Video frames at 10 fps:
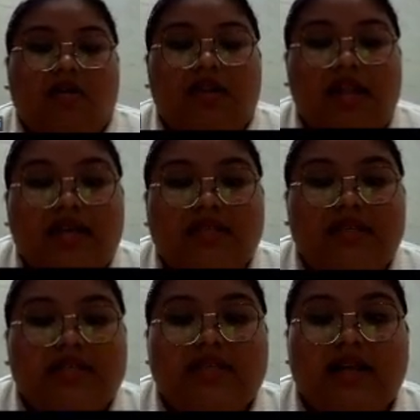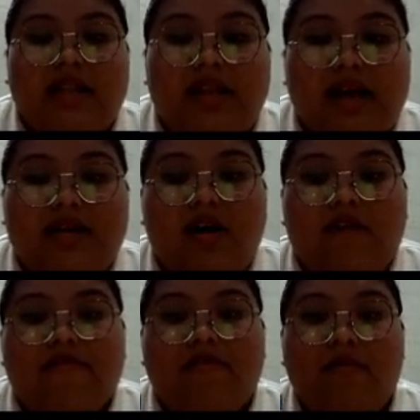The last is lack
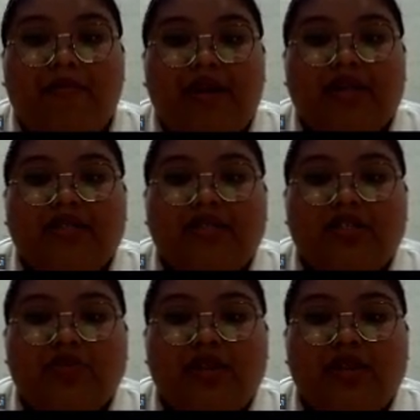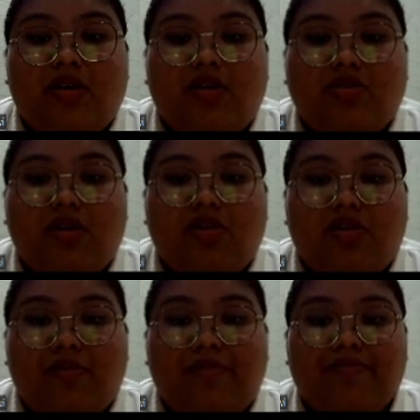of comparisons with control
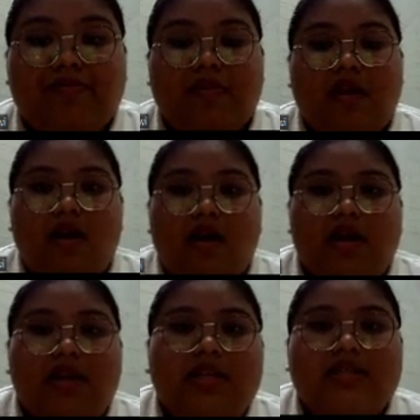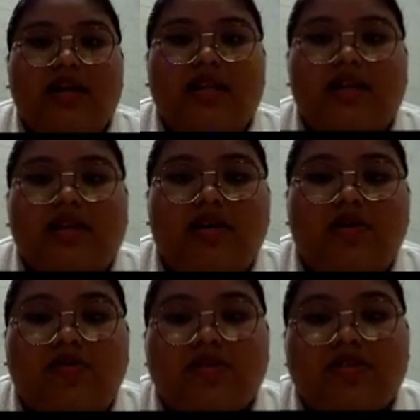group. In this study,
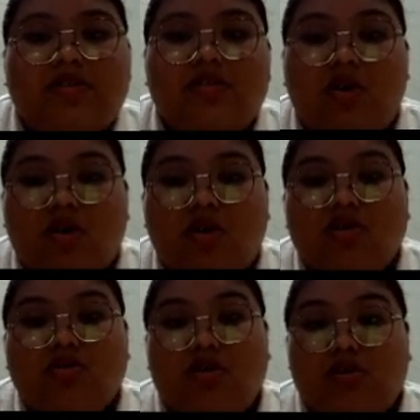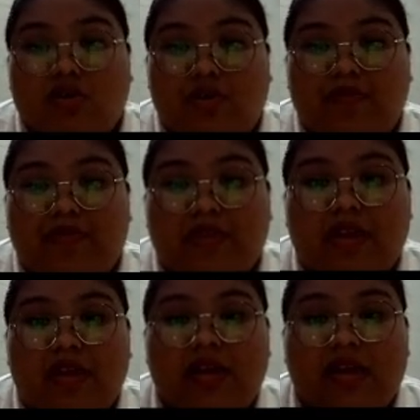there was no control group
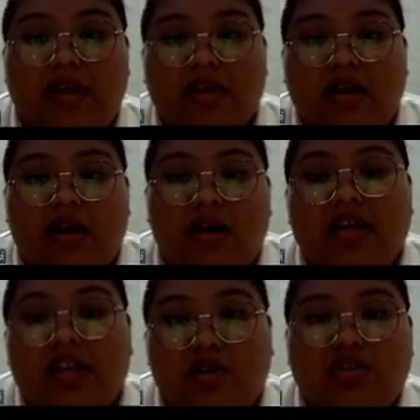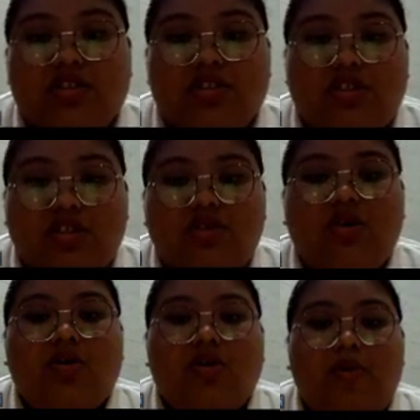include to
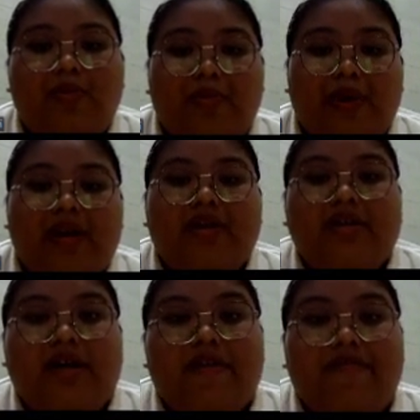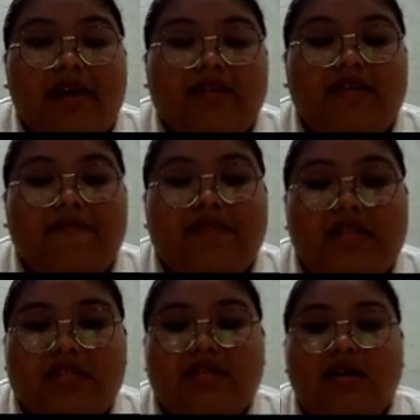compare the
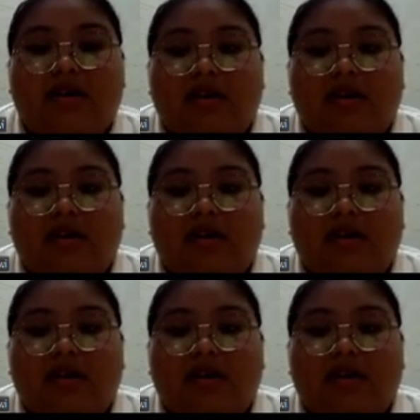effectiveness